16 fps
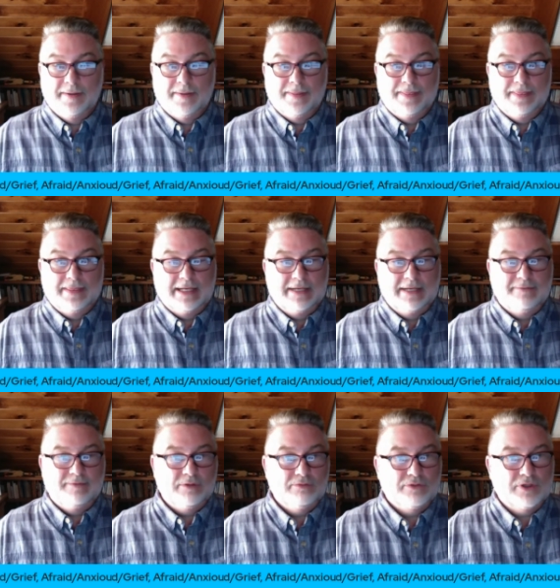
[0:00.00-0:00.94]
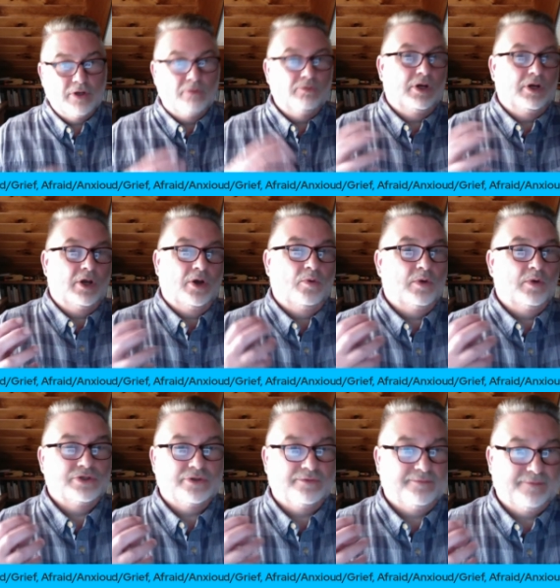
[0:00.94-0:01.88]
that if you don't know
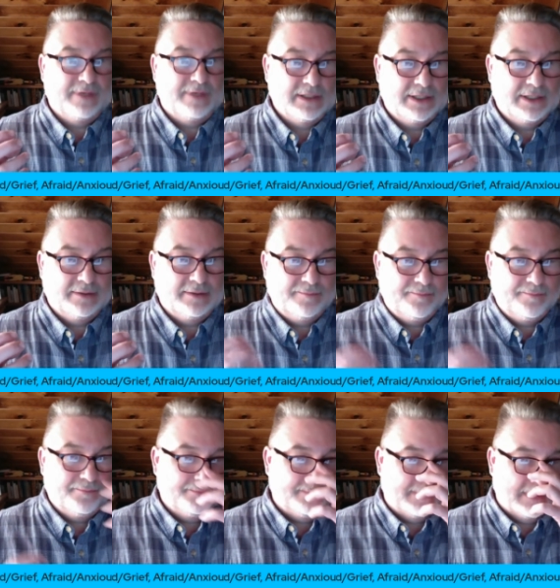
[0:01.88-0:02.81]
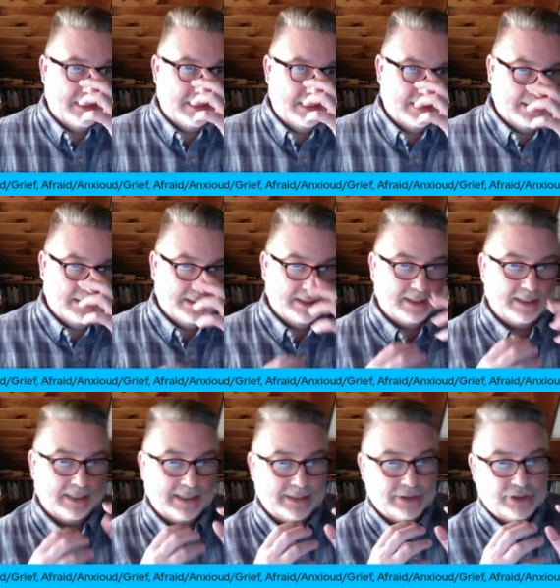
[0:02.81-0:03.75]
what you're feeling,
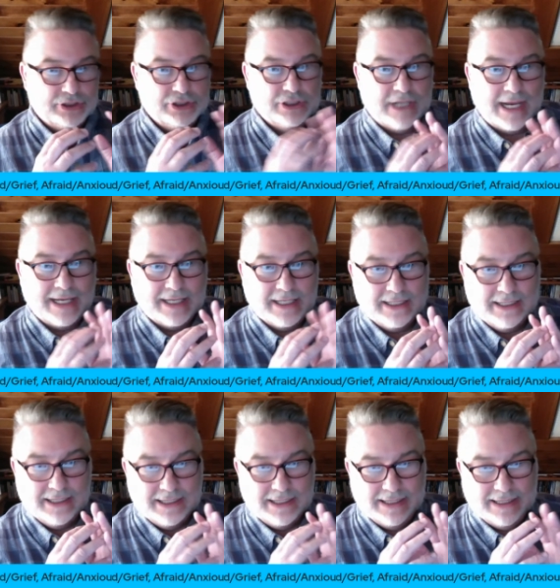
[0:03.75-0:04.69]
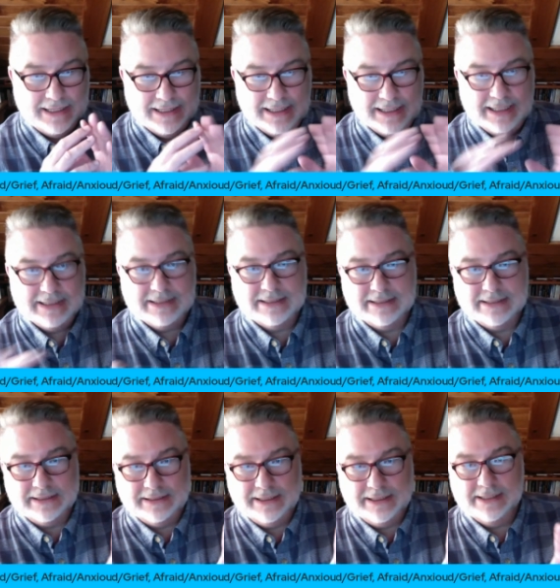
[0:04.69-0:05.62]
check this
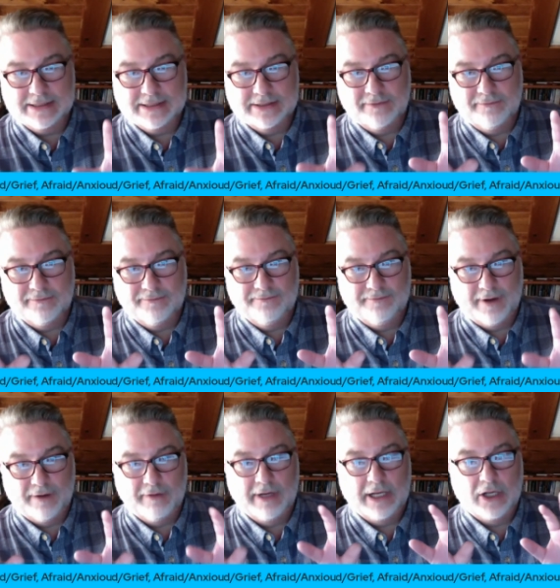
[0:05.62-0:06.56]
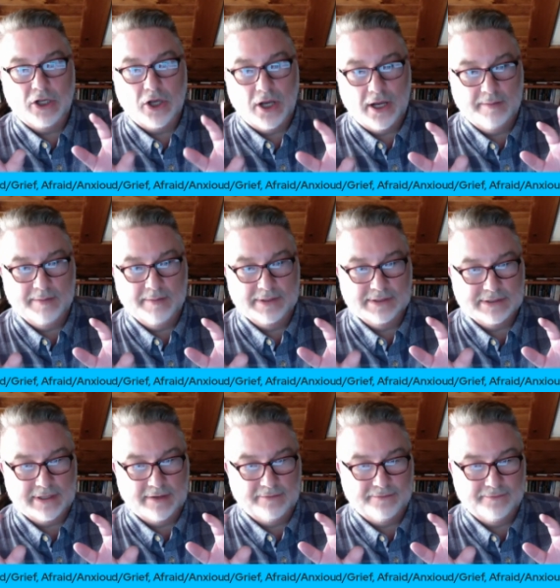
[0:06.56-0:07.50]
list of very common
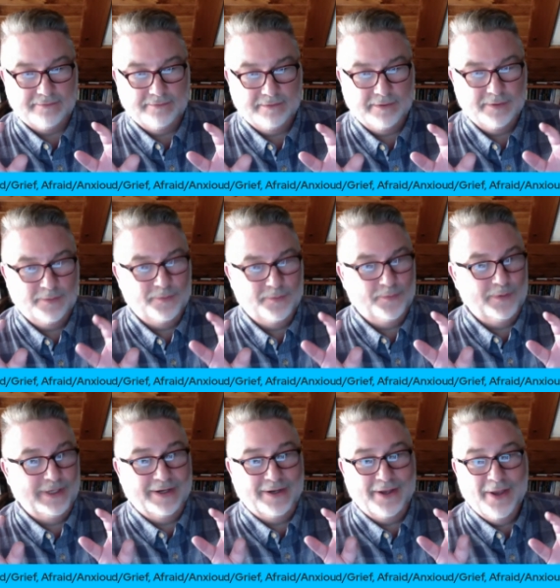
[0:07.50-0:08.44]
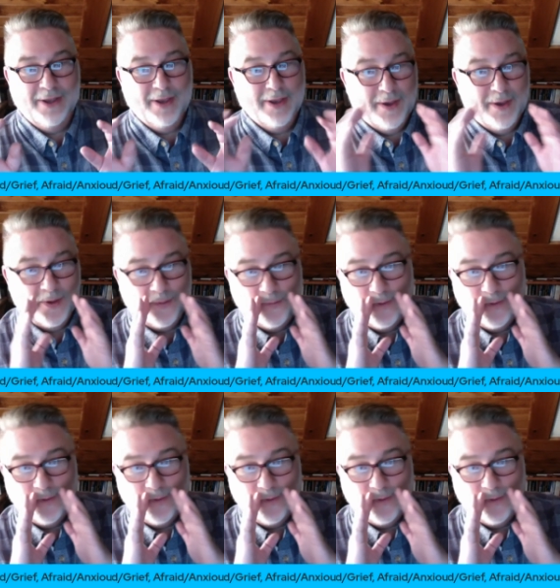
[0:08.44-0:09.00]
stuff. We